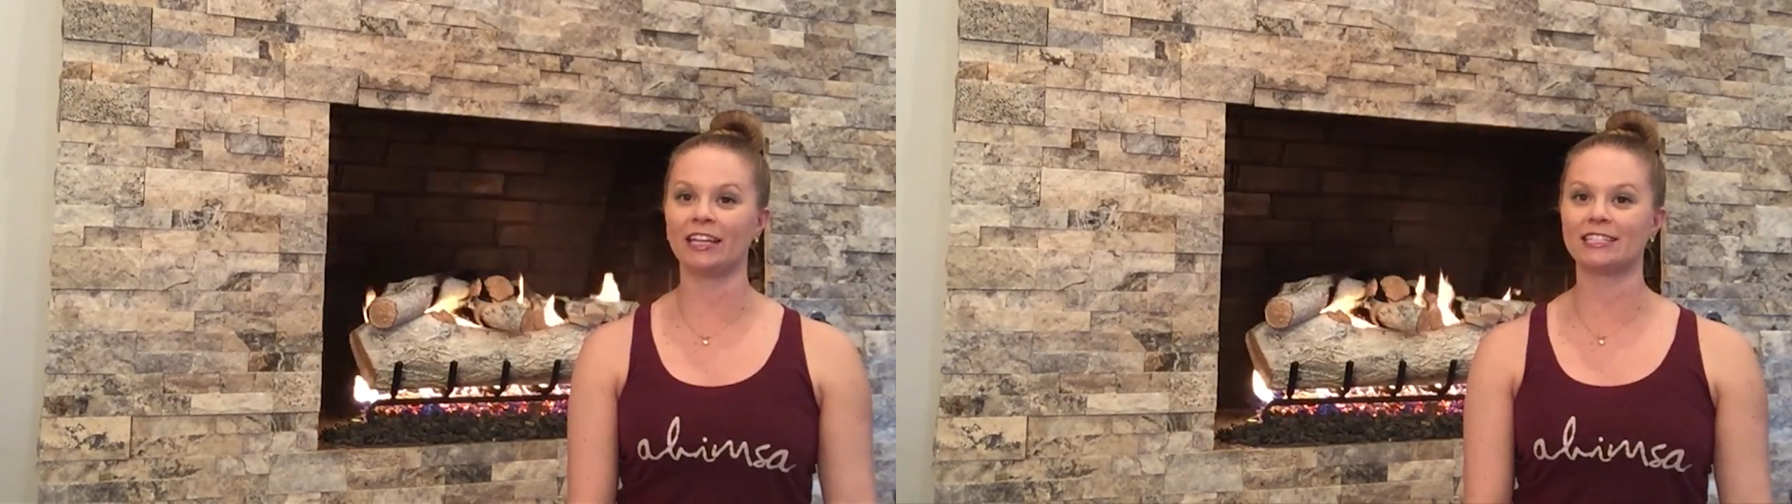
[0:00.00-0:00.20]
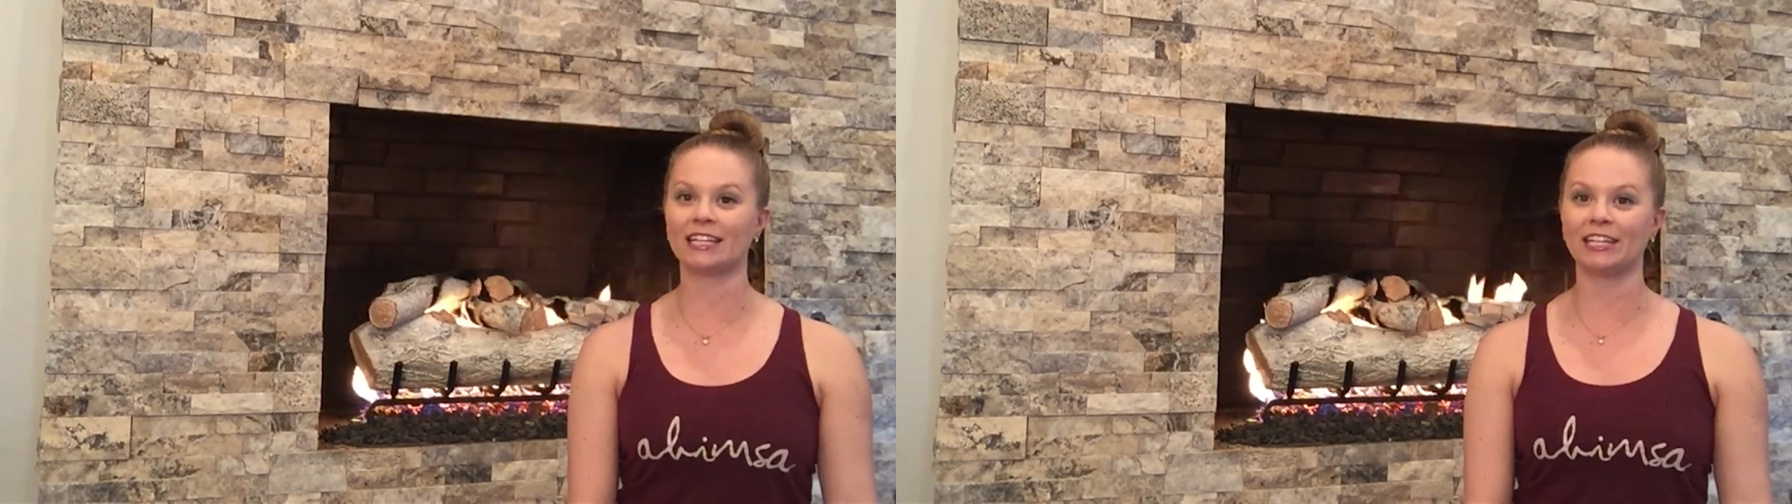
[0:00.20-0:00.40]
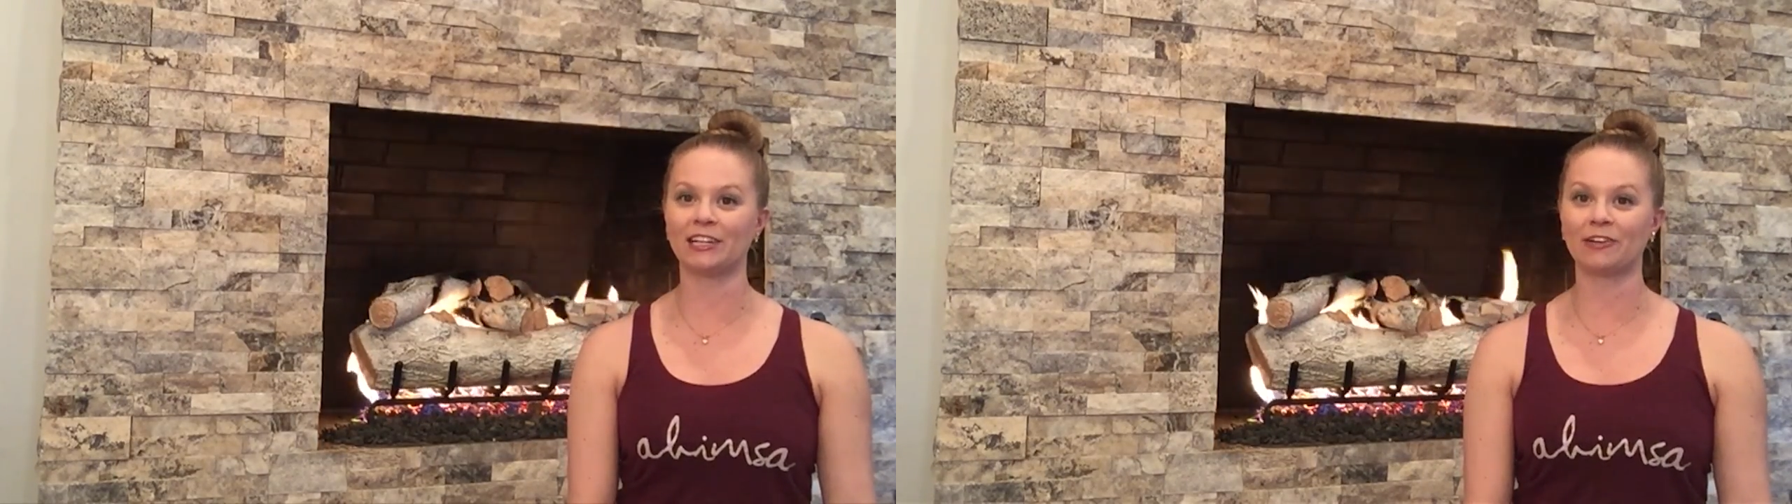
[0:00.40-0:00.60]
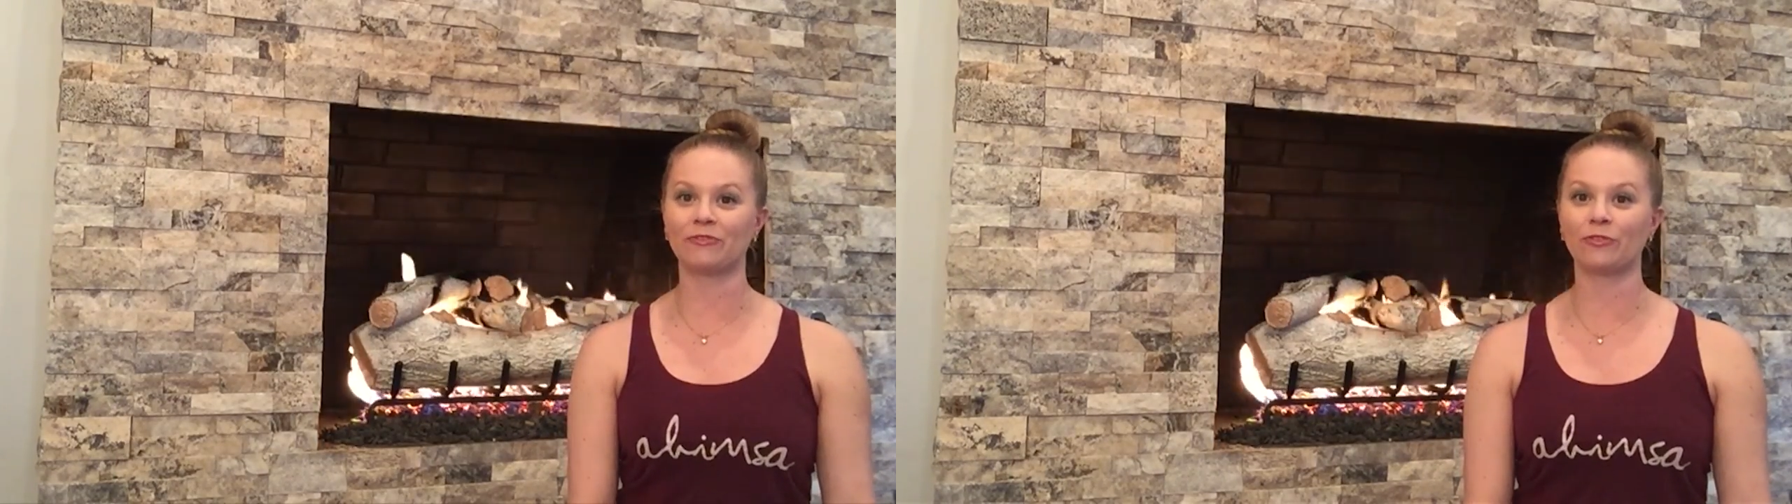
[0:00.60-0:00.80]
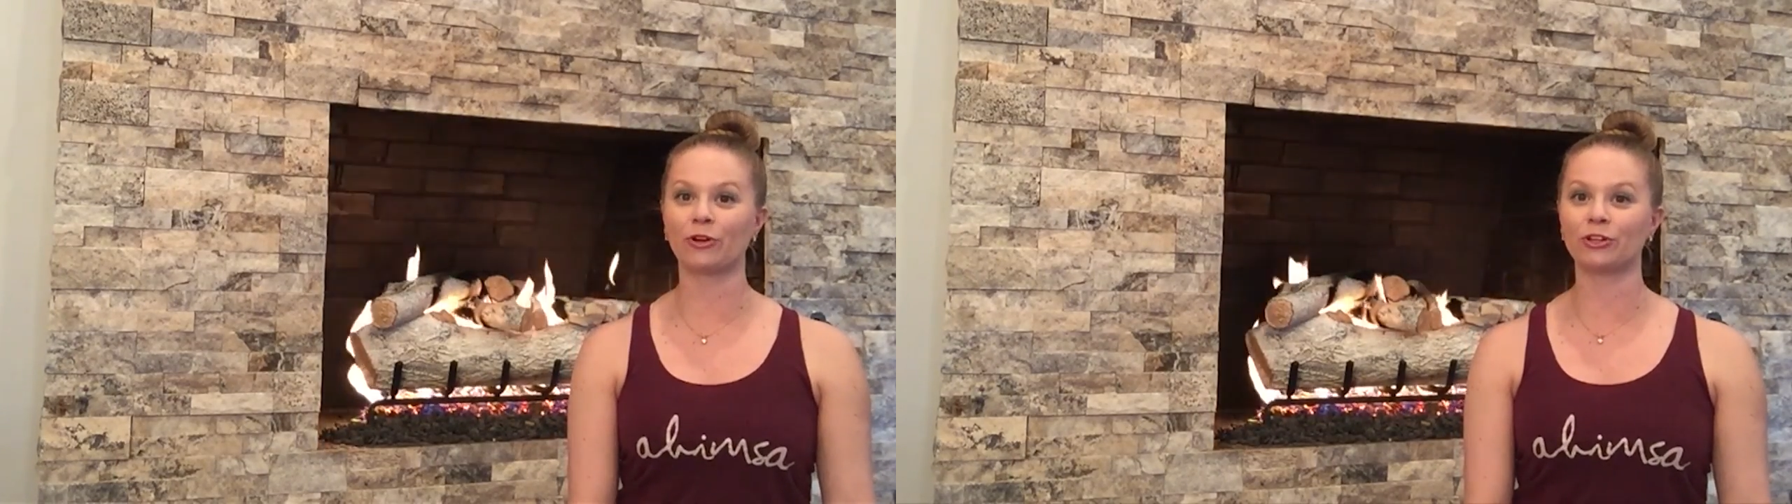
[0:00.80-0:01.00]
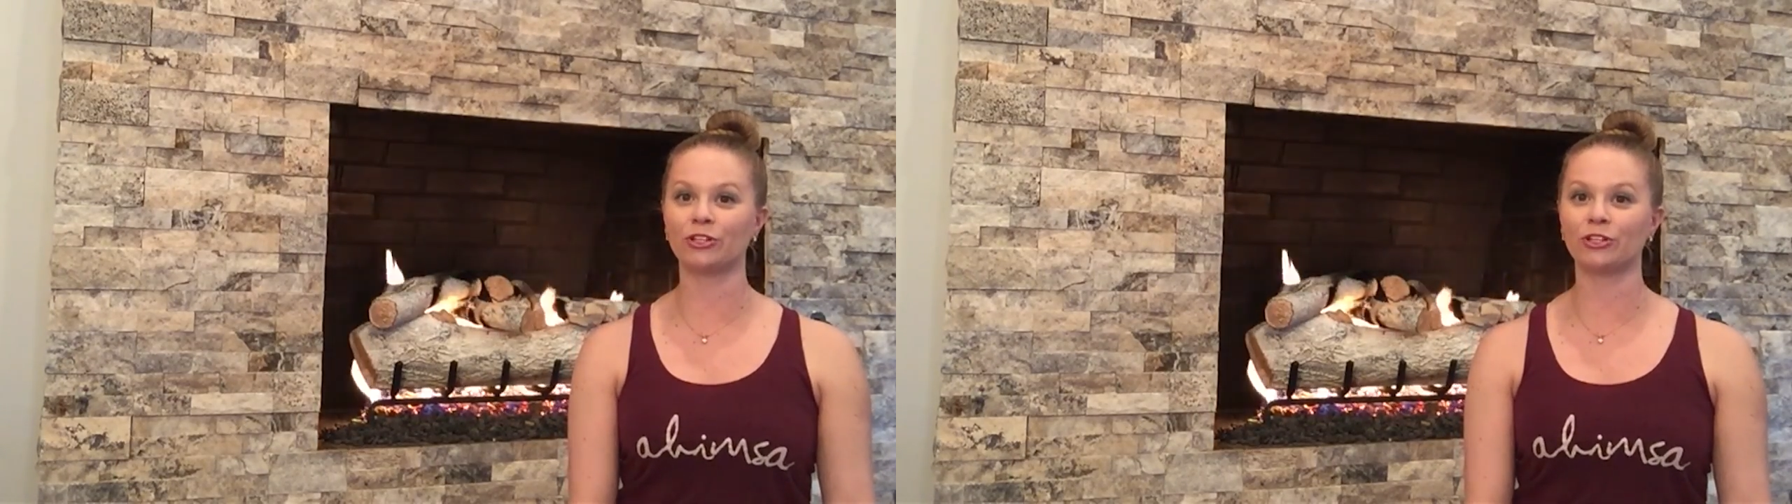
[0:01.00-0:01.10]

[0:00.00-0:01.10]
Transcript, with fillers: get signed up for